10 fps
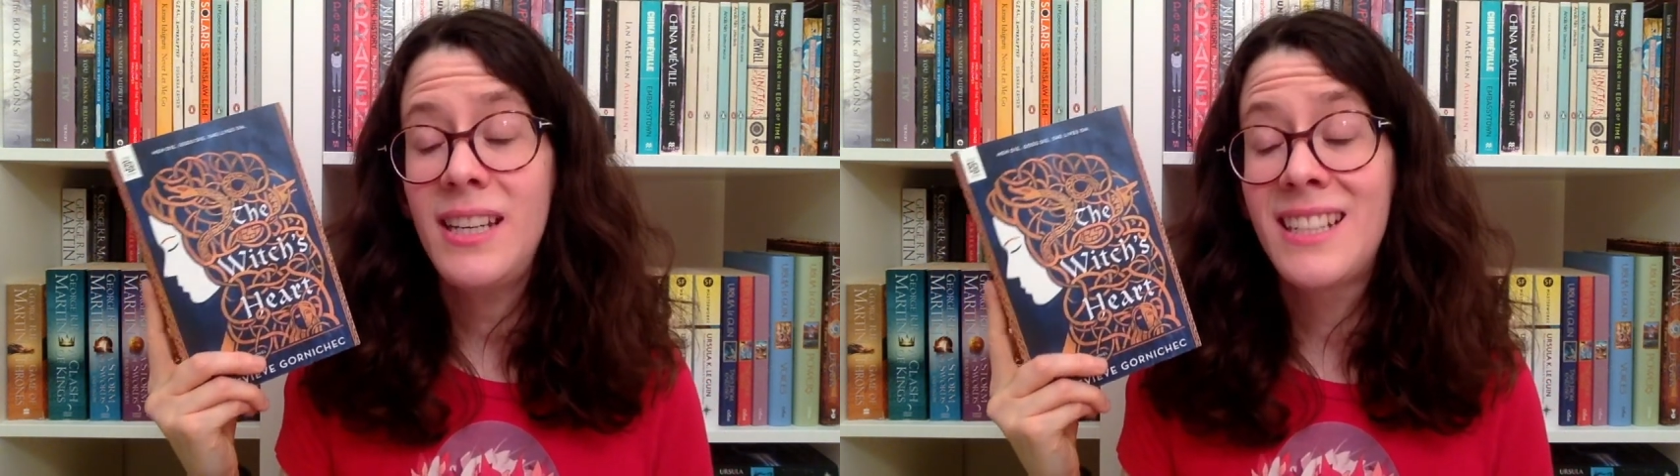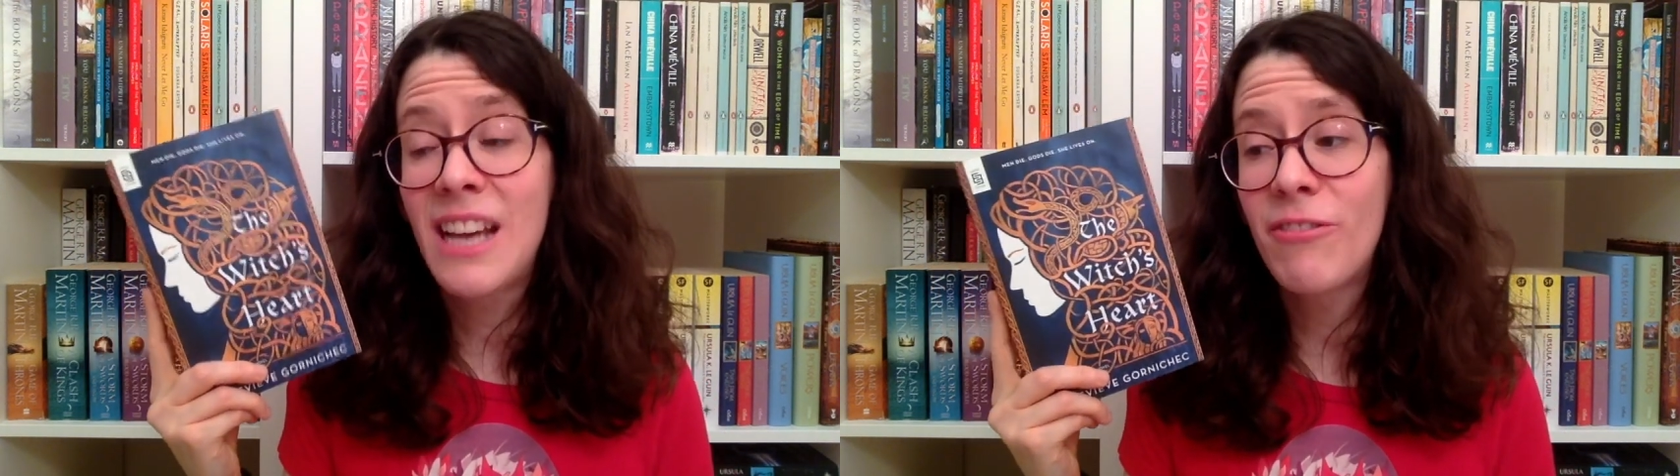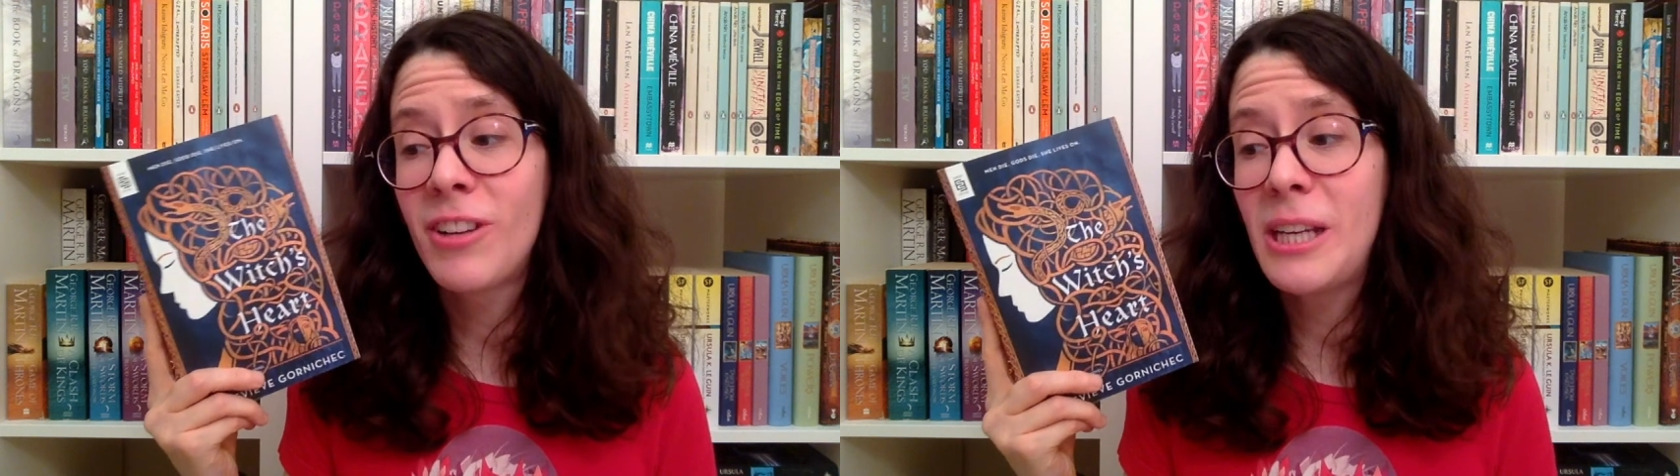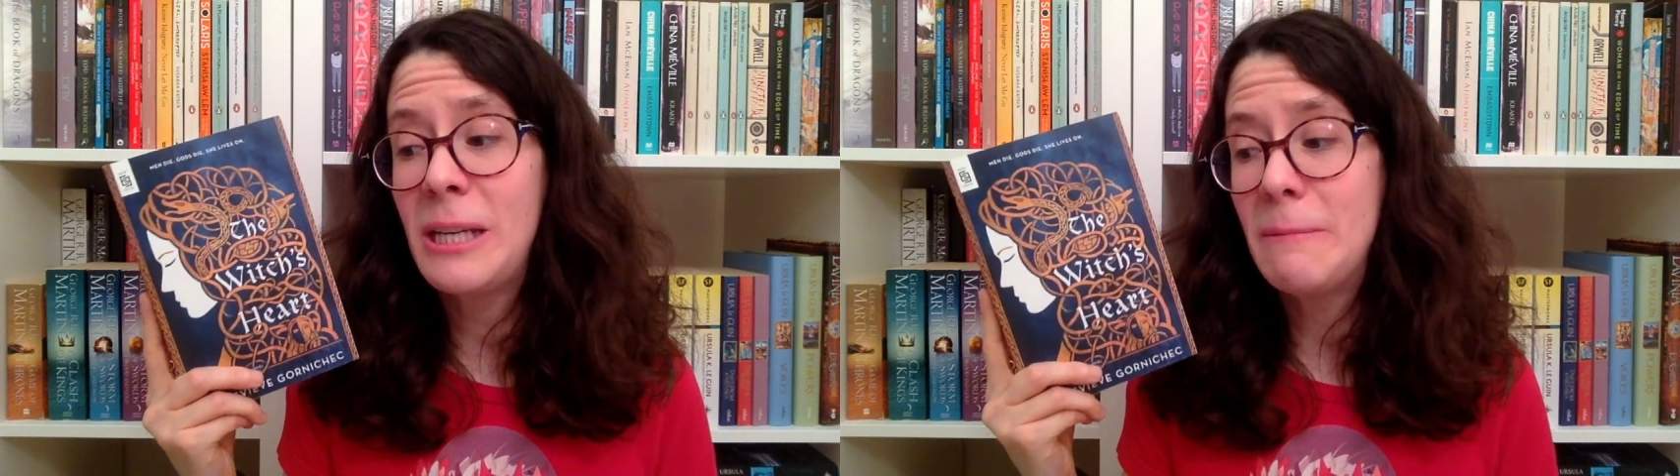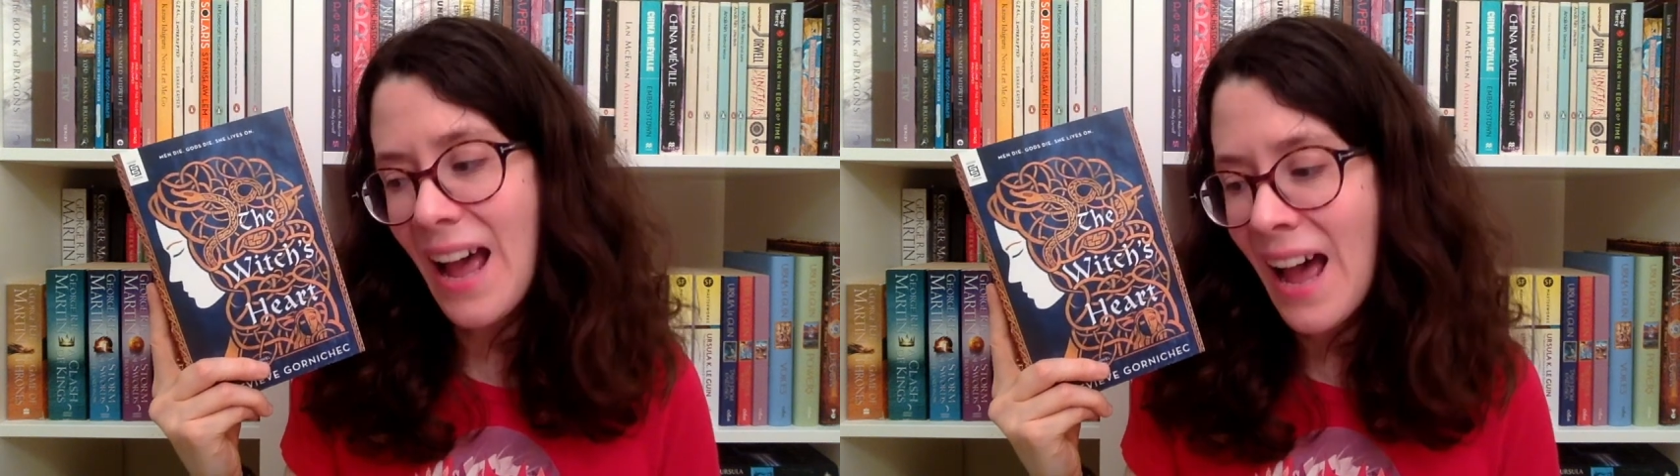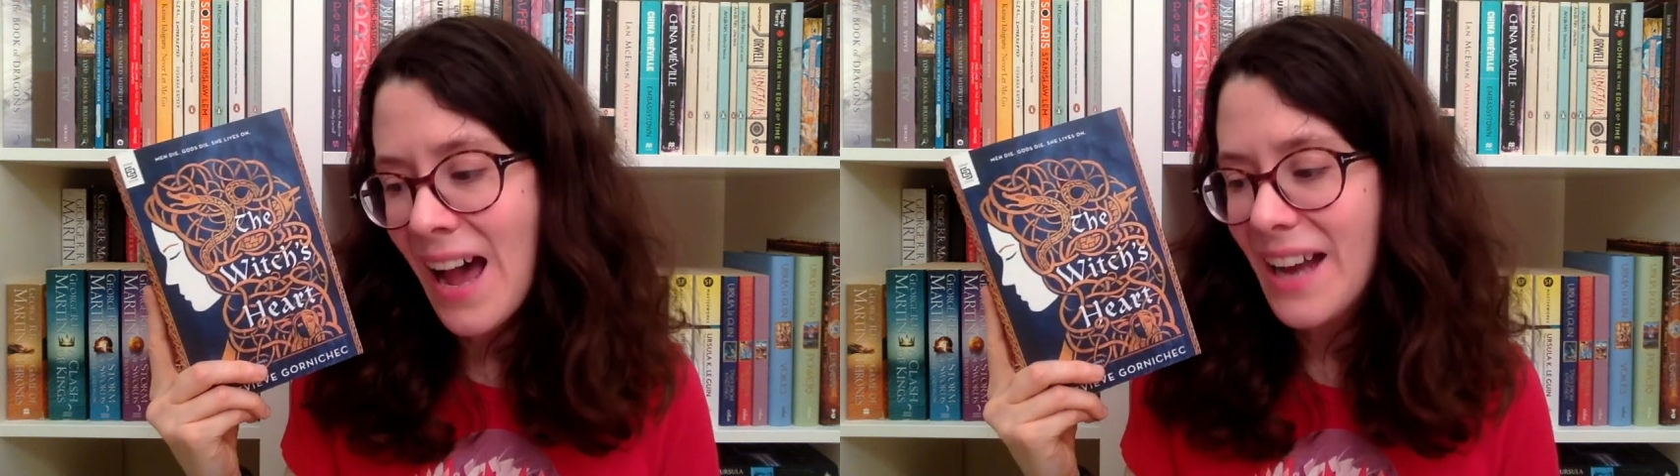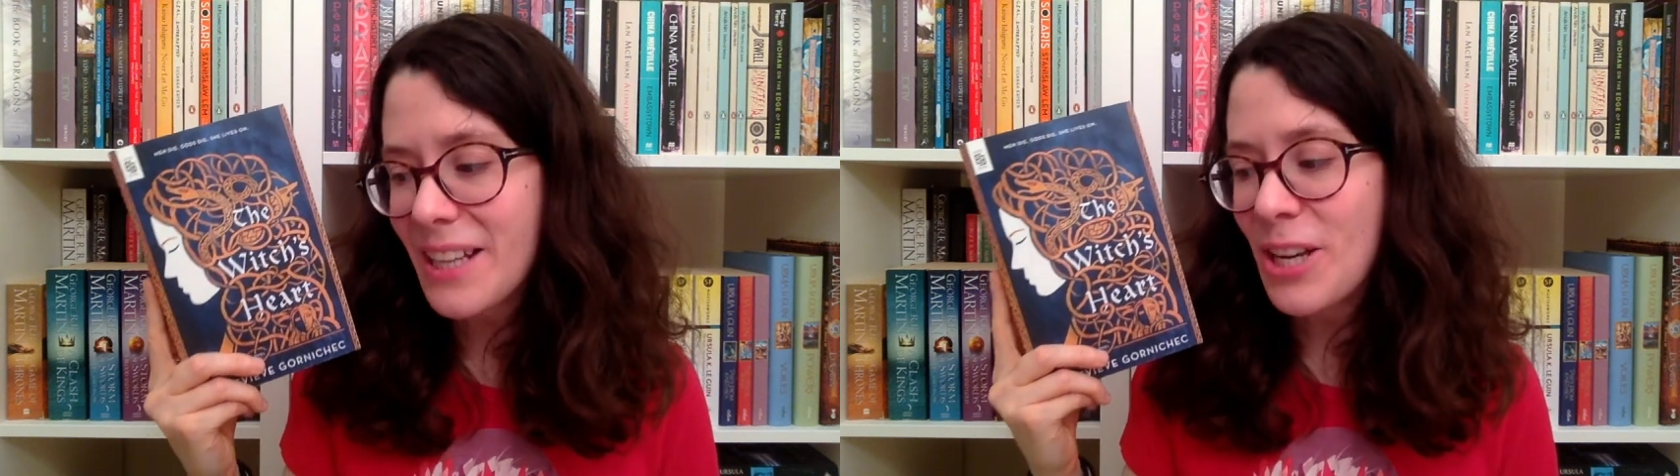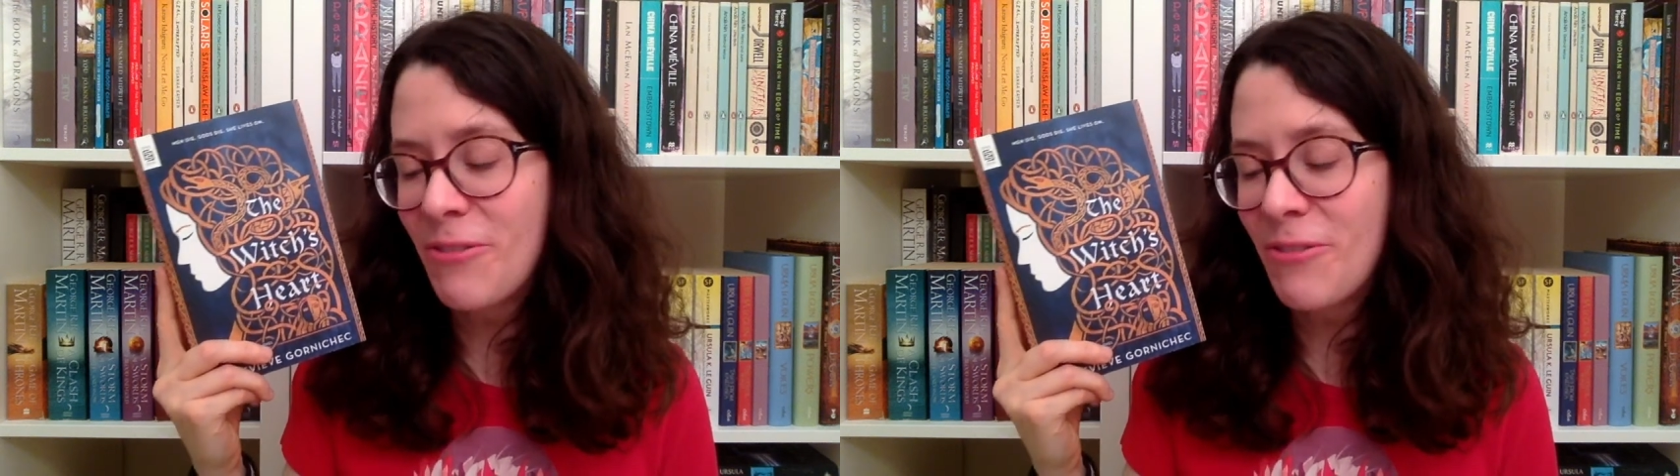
It definitely had